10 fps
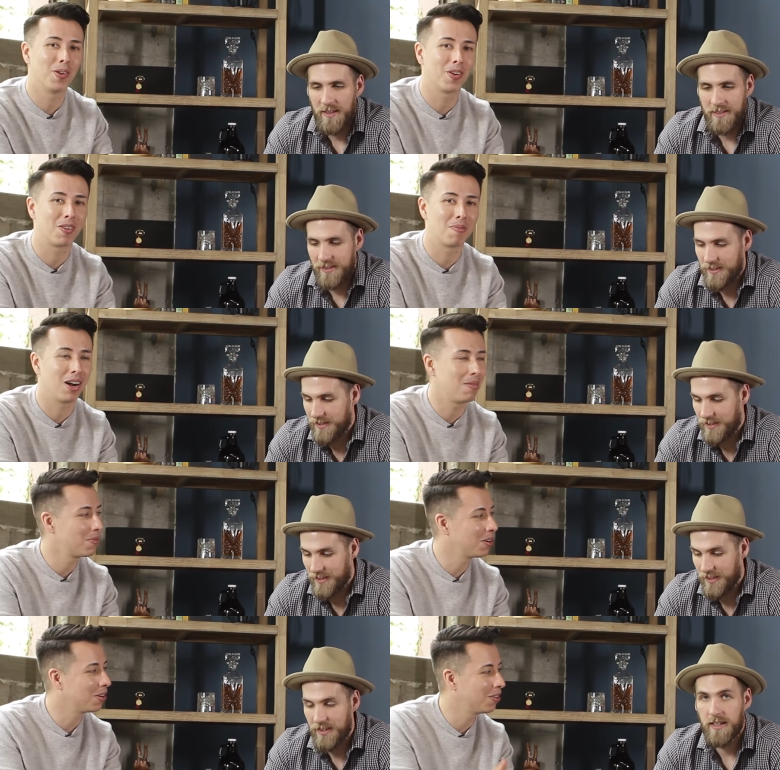Speaker 1: or
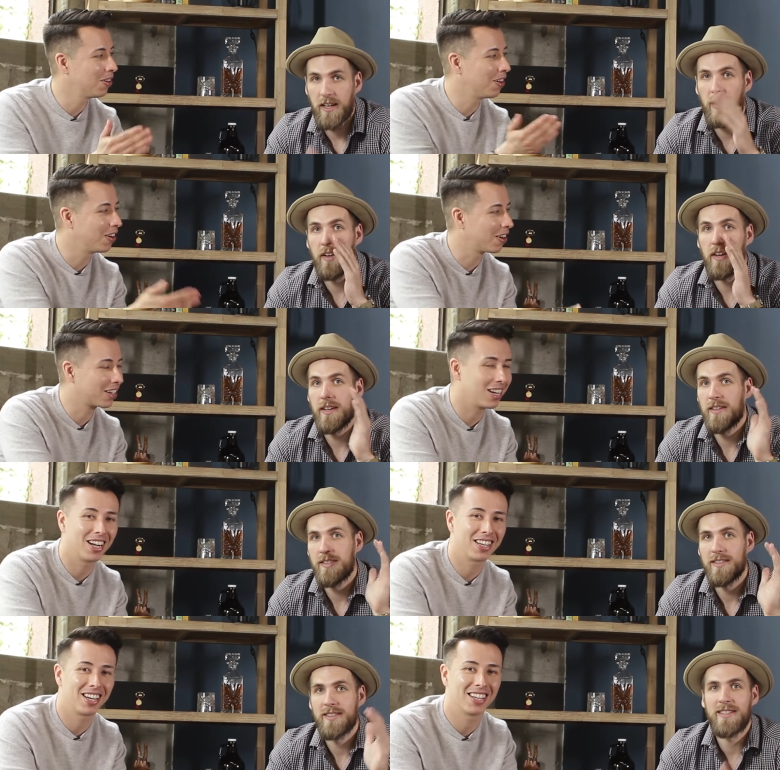Mambo
Speaker 2: or
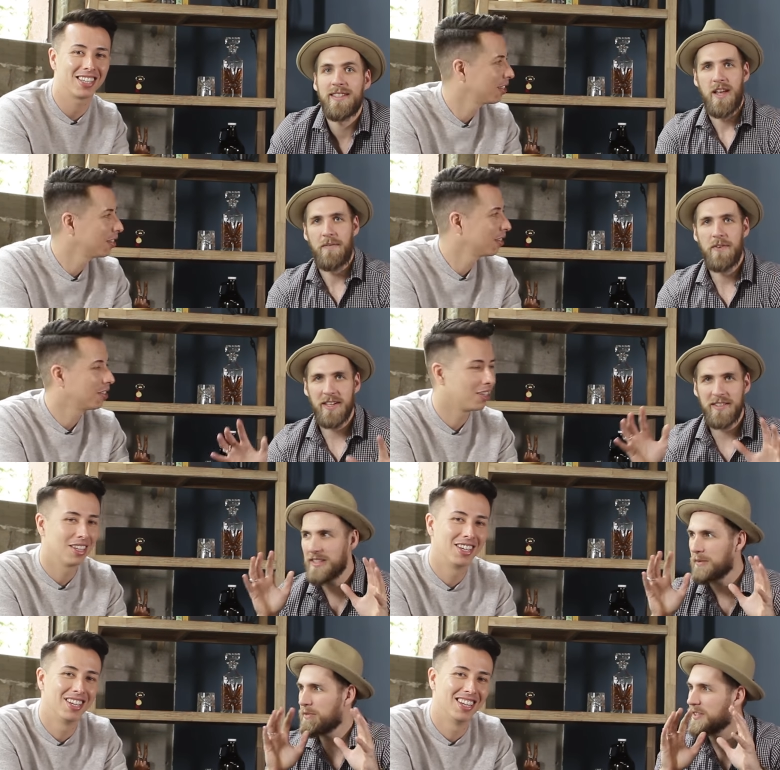Cotton On. If you guys
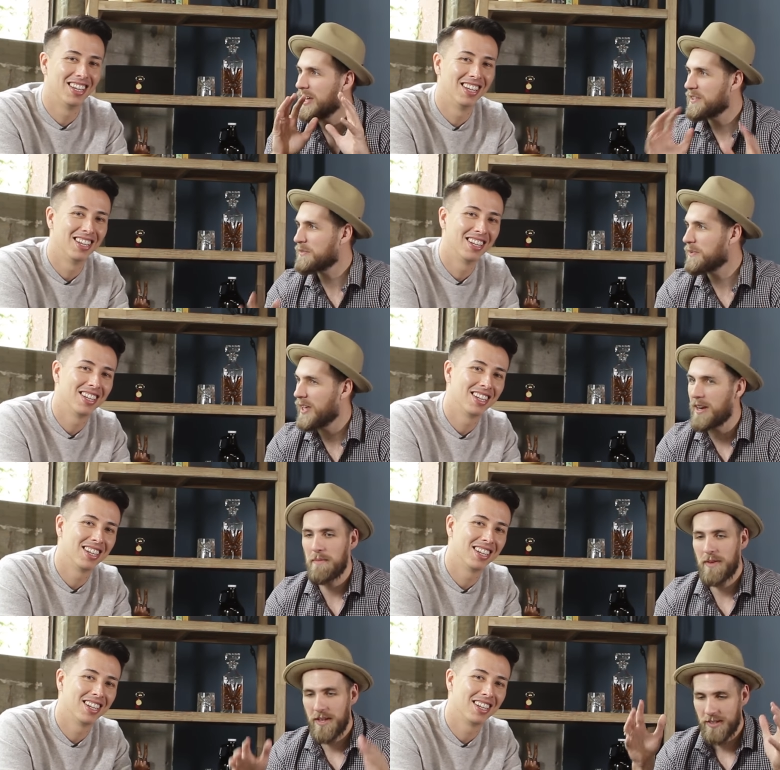need some suggestions for
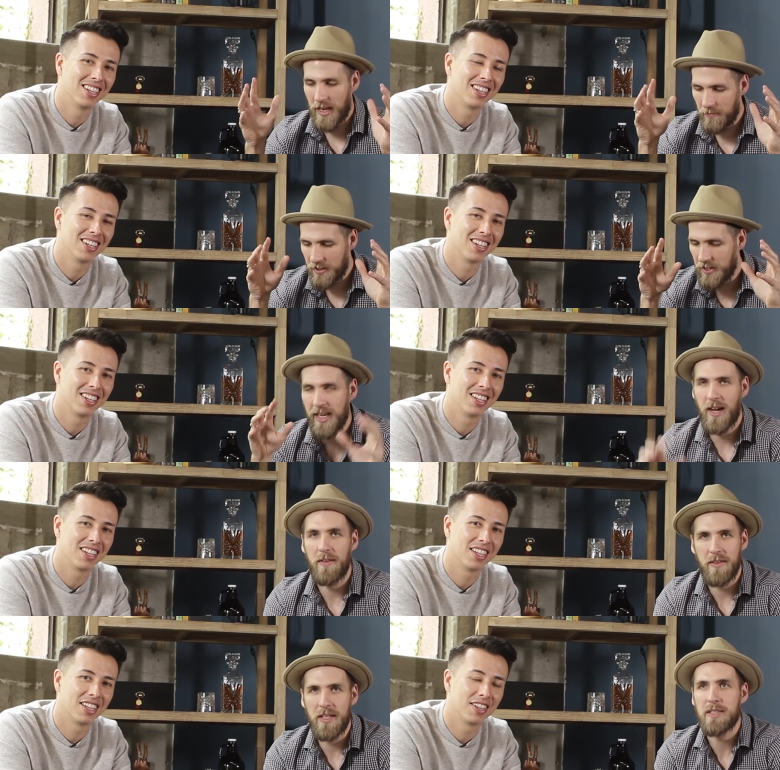denim, definitely check
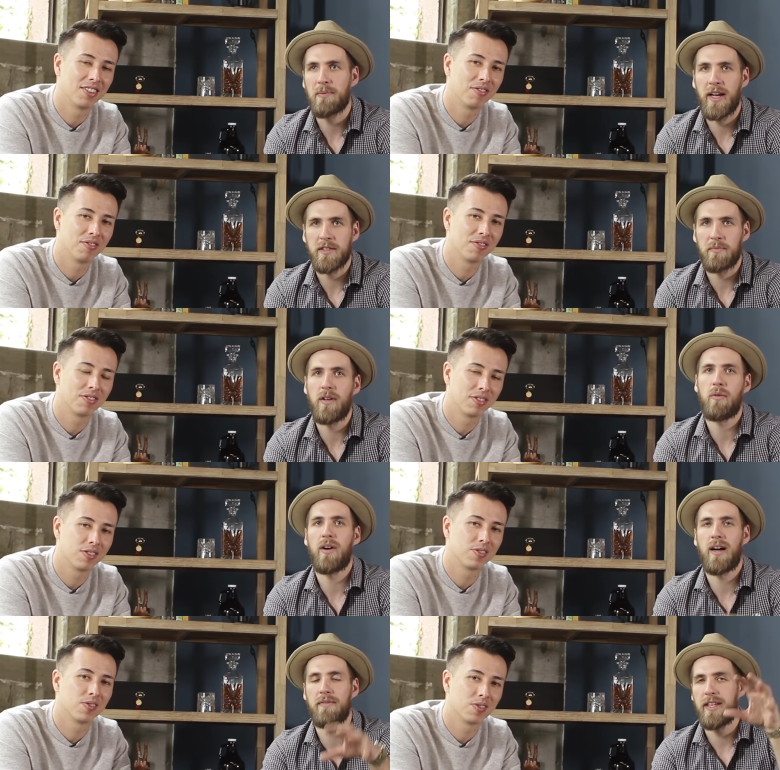out these brands below.
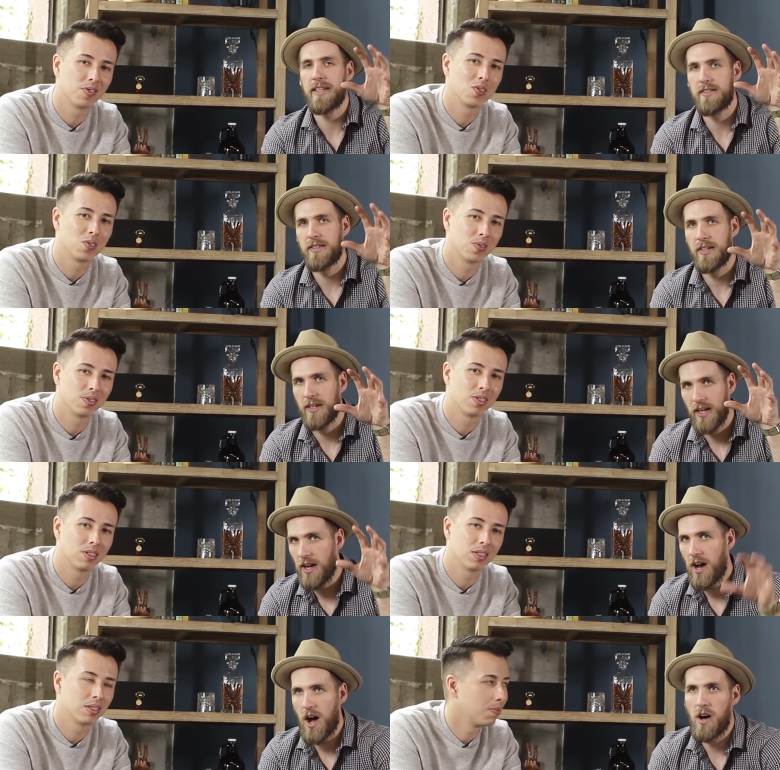We'll have links to
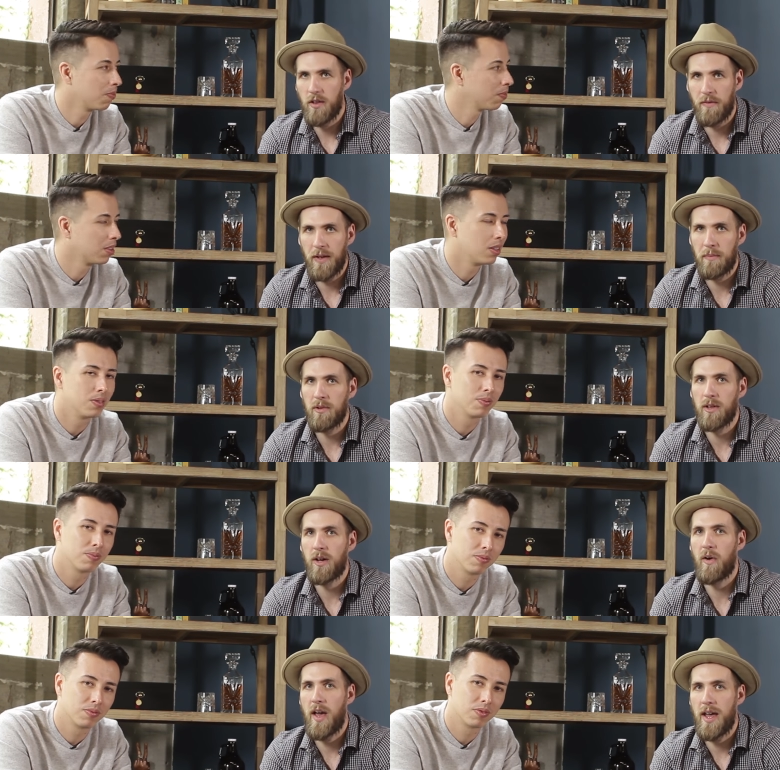all of them
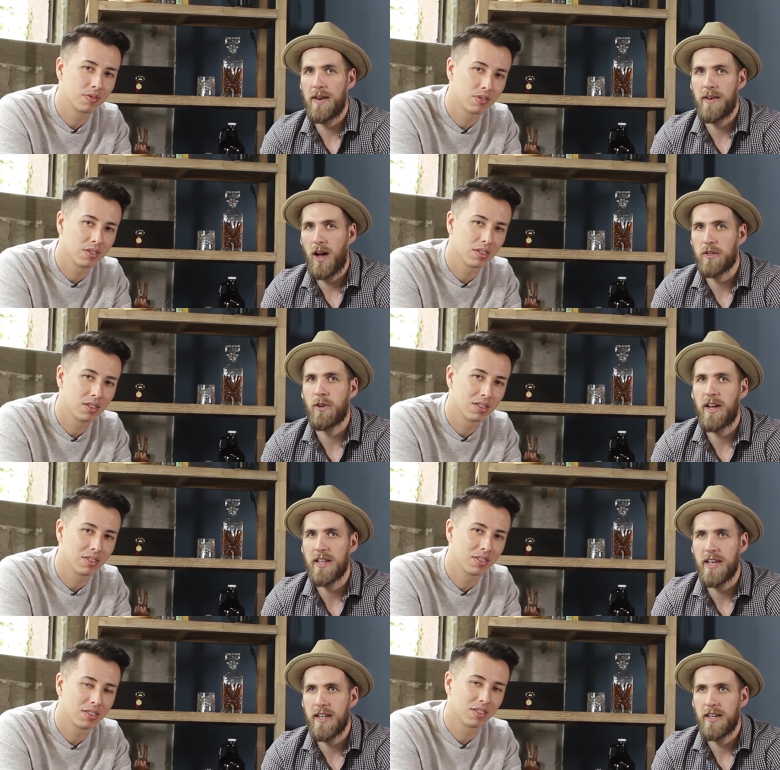below, and I'll try to
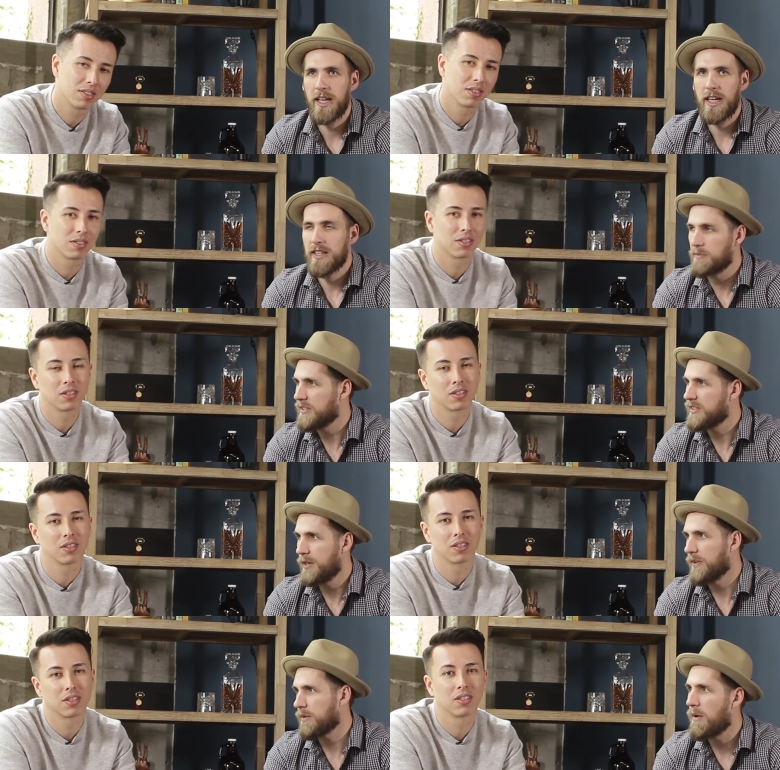get
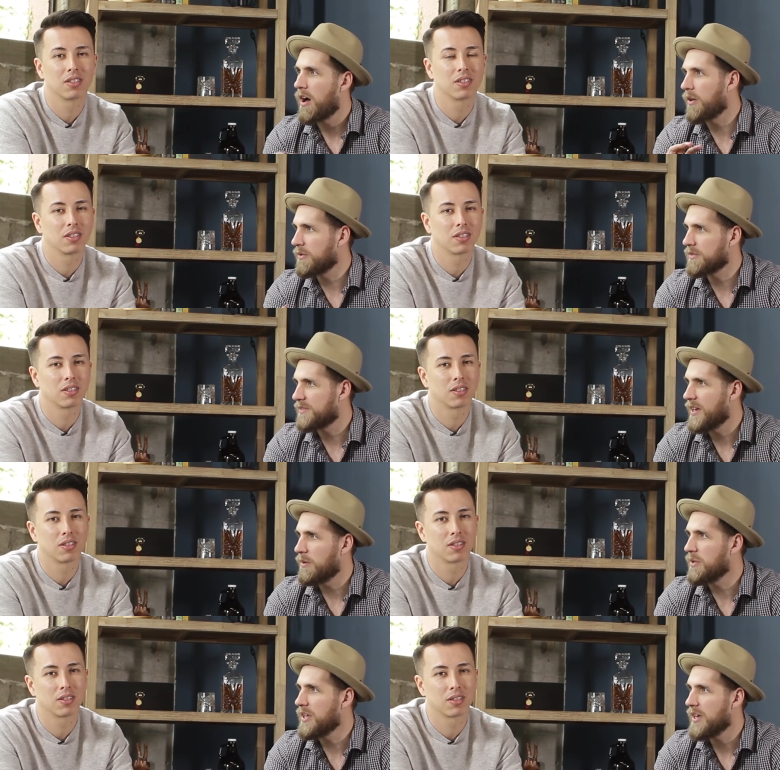specific models
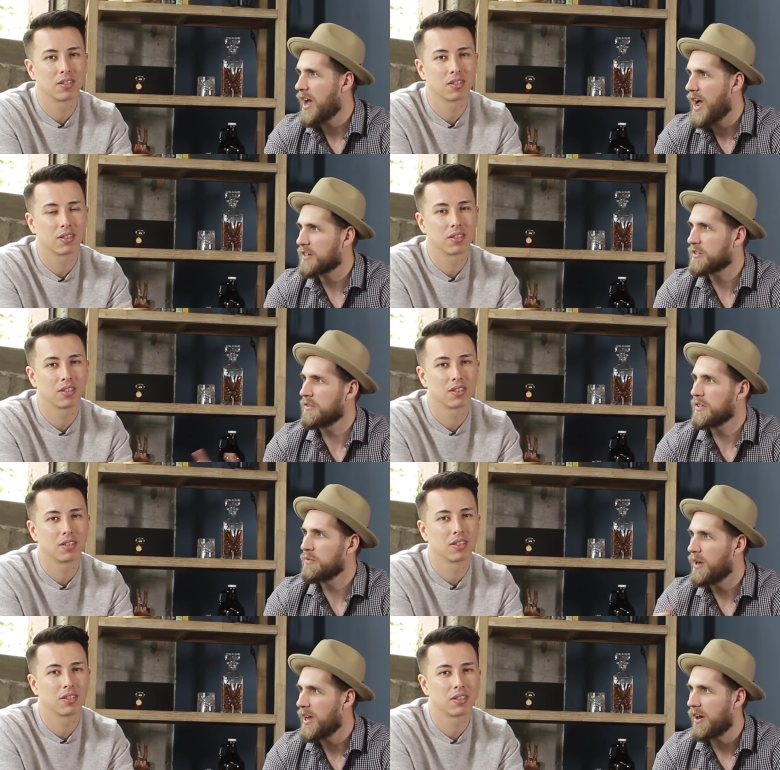that we actually
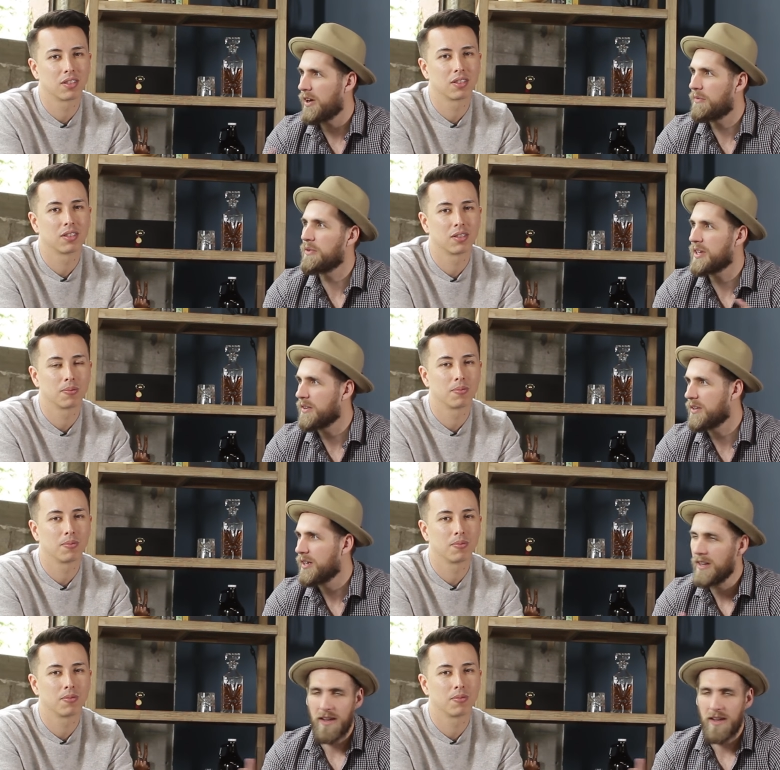wear if we can